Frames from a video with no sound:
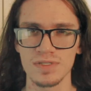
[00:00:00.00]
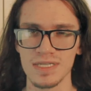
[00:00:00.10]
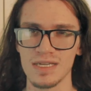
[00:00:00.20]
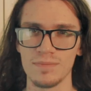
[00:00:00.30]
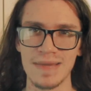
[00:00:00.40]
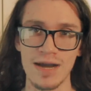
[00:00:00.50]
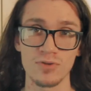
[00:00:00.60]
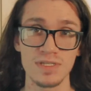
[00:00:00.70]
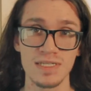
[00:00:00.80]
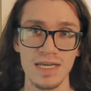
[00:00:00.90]
and power
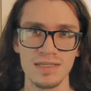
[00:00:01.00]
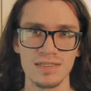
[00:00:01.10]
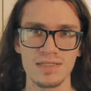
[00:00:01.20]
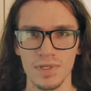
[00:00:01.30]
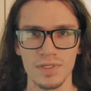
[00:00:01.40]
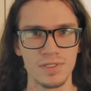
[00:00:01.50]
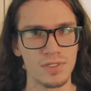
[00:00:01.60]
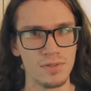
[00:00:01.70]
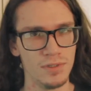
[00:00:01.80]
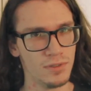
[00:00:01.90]
states.
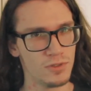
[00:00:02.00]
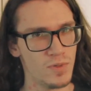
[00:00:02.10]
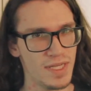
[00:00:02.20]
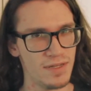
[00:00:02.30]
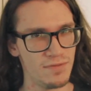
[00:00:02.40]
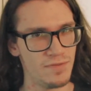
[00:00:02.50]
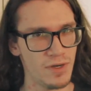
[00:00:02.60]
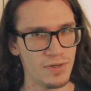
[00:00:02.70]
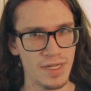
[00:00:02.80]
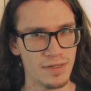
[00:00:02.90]
So you'll tweak it
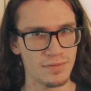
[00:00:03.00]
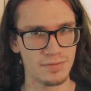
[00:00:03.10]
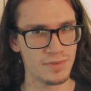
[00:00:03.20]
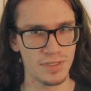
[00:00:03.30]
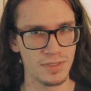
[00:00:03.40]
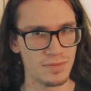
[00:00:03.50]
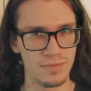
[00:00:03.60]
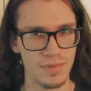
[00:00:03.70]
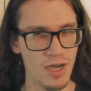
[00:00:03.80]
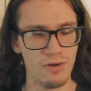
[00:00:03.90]
varying to
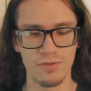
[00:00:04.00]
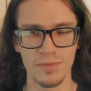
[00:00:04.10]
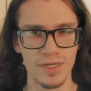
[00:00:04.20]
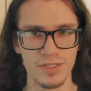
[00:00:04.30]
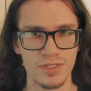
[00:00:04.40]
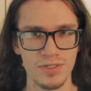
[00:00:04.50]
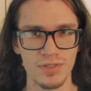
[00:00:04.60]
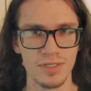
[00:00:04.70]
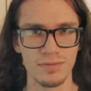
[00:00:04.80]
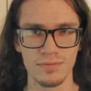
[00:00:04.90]
however much you
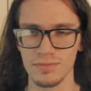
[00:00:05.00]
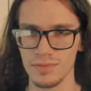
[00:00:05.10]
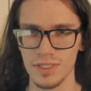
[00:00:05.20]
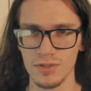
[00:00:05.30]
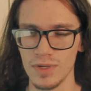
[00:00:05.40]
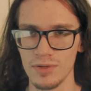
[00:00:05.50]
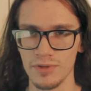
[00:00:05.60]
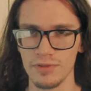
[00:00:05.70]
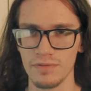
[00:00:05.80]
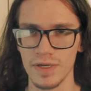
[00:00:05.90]
can get away
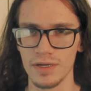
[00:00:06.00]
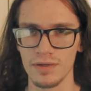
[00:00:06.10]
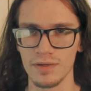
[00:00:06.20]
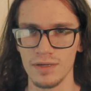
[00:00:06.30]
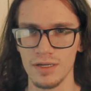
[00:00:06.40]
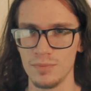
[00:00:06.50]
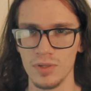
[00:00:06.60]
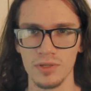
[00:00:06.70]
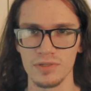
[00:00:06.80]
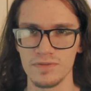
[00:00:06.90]
with there.
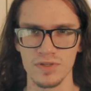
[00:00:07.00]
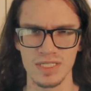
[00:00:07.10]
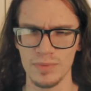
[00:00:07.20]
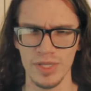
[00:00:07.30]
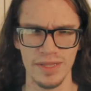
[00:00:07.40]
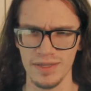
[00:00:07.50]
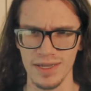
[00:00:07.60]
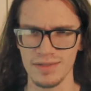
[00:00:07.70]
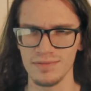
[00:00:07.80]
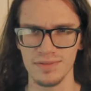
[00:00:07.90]
Polaris, for example, I think
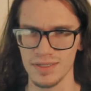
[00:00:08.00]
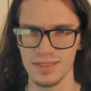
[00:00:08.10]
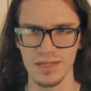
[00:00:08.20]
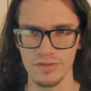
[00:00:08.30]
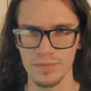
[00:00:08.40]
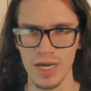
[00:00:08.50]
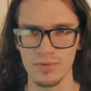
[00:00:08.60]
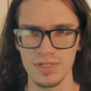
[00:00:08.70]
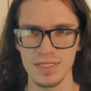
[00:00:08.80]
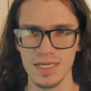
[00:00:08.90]
had like 7
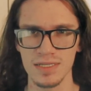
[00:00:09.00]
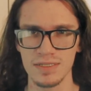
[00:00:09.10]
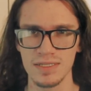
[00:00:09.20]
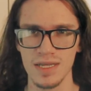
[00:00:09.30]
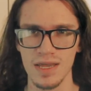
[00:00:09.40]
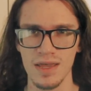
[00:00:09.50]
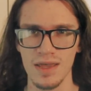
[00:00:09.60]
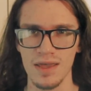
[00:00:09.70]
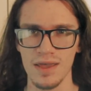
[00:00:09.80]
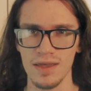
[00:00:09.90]
power states,
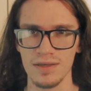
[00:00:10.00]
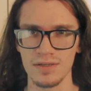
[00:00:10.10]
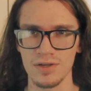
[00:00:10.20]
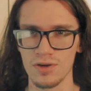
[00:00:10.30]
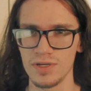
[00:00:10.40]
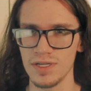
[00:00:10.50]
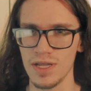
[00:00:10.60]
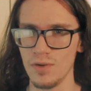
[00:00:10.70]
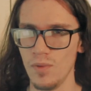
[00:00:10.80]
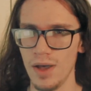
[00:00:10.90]
and
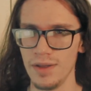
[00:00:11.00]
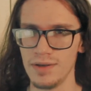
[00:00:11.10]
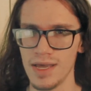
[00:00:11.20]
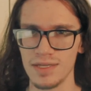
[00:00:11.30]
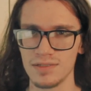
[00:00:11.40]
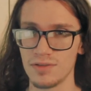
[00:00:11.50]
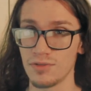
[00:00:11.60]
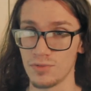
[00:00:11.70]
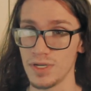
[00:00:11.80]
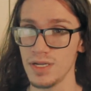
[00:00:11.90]
RDNA 1 has
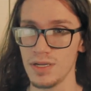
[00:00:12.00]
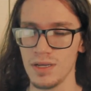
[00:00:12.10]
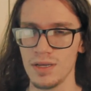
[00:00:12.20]
3,